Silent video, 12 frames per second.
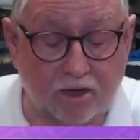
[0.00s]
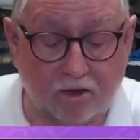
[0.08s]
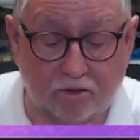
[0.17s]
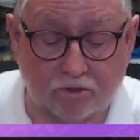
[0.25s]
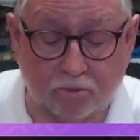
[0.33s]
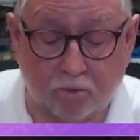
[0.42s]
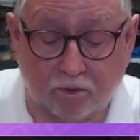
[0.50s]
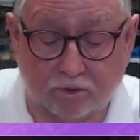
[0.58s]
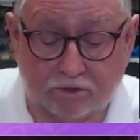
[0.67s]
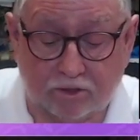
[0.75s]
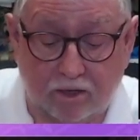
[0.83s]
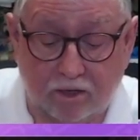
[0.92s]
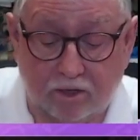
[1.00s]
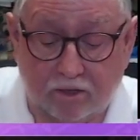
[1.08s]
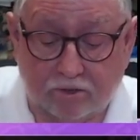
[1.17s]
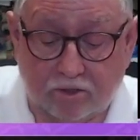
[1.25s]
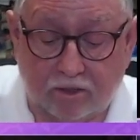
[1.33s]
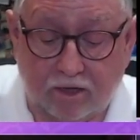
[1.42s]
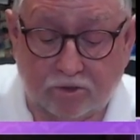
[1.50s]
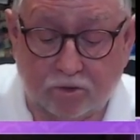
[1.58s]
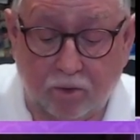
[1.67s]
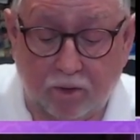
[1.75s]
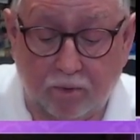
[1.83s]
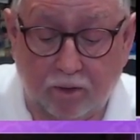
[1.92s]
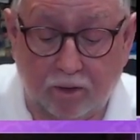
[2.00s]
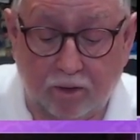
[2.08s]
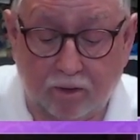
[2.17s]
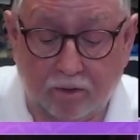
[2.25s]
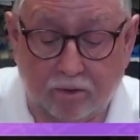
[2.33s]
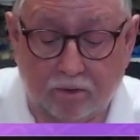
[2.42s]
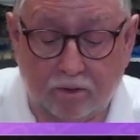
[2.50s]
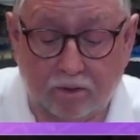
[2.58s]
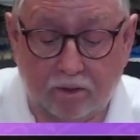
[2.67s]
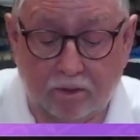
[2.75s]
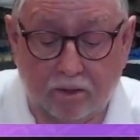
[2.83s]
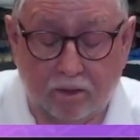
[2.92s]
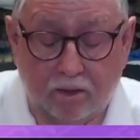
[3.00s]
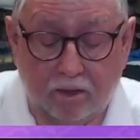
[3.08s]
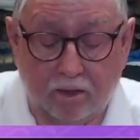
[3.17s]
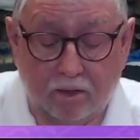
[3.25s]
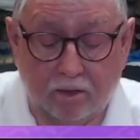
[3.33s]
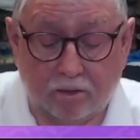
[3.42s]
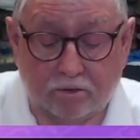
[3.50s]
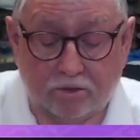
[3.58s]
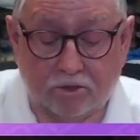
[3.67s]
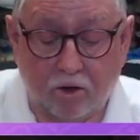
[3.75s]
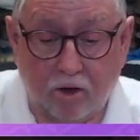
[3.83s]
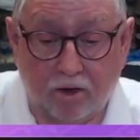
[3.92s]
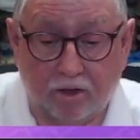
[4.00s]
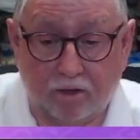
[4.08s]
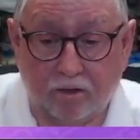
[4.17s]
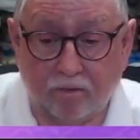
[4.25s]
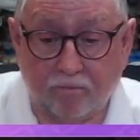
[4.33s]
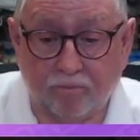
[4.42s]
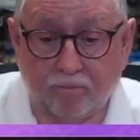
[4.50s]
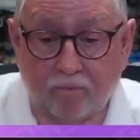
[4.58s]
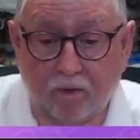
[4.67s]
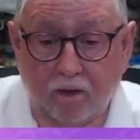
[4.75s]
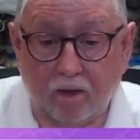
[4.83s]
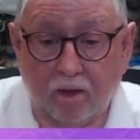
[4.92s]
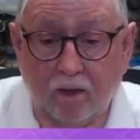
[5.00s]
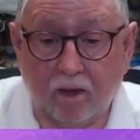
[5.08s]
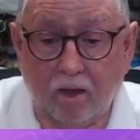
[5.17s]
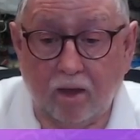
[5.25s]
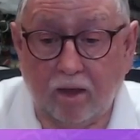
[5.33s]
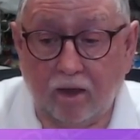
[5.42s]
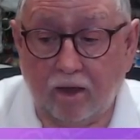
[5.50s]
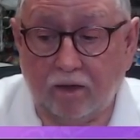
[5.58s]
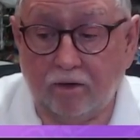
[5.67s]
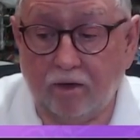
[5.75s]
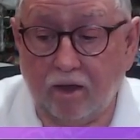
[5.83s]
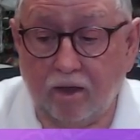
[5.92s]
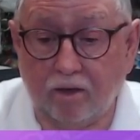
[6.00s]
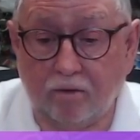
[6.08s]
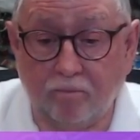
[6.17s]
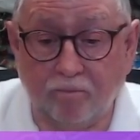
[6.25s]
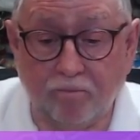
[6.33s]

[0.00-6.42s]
how this works. So that's where we started. And then